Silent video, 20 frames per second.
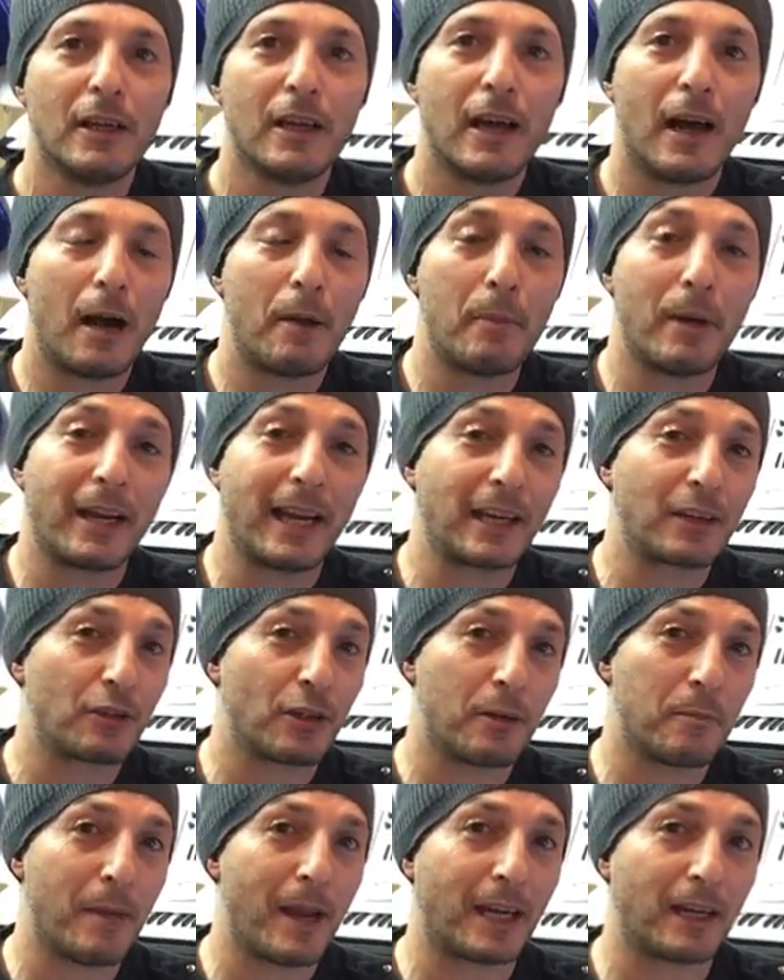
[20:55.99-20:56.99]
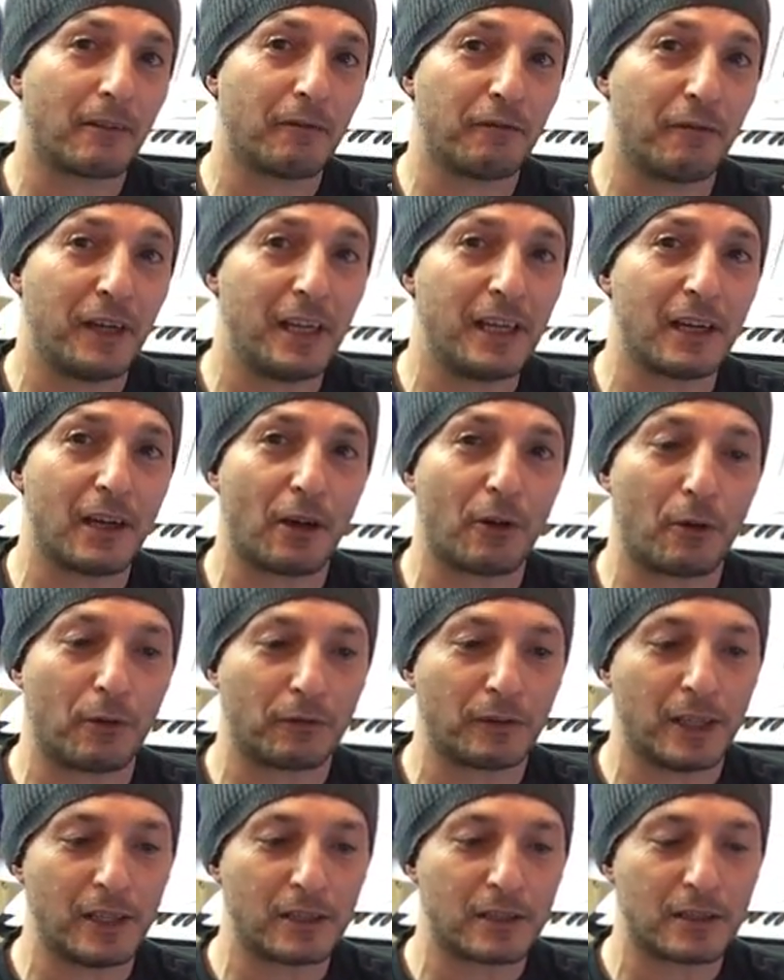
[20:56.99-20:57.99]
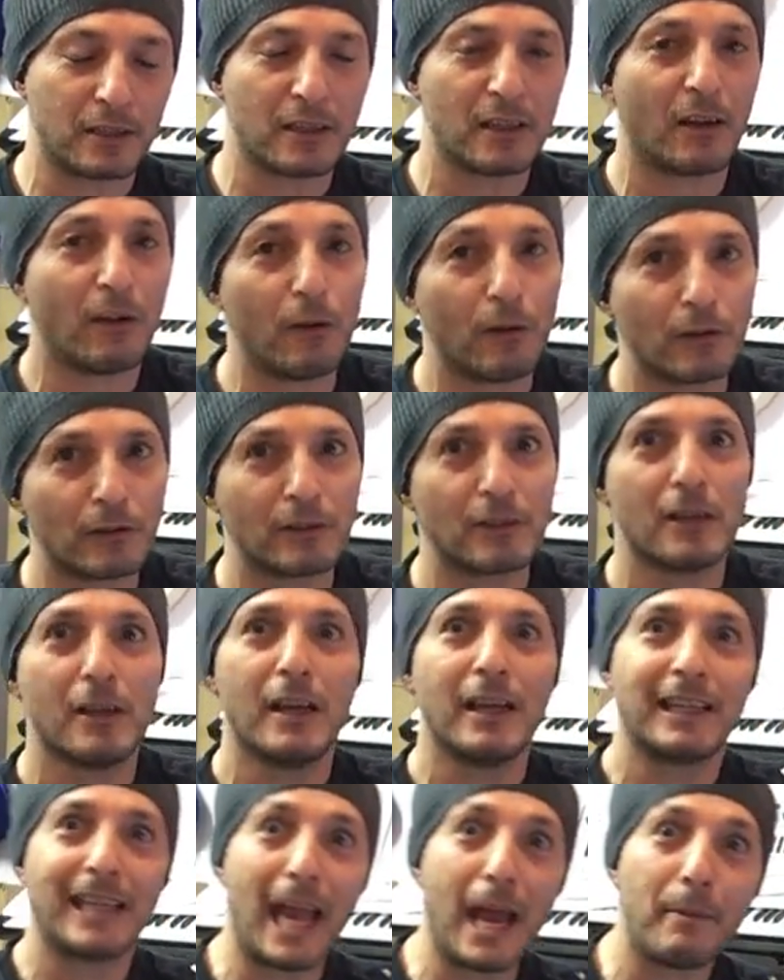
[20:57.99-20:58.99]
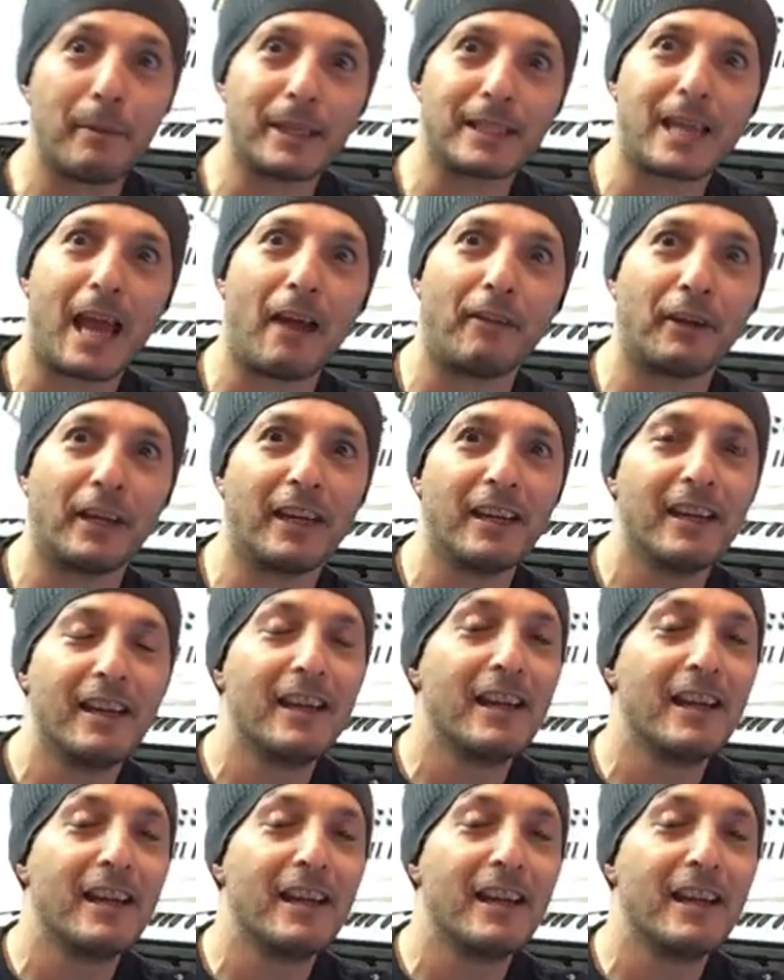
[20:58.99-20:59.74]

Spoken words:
I might actually make a video of this. Oh, damn, it's heavy.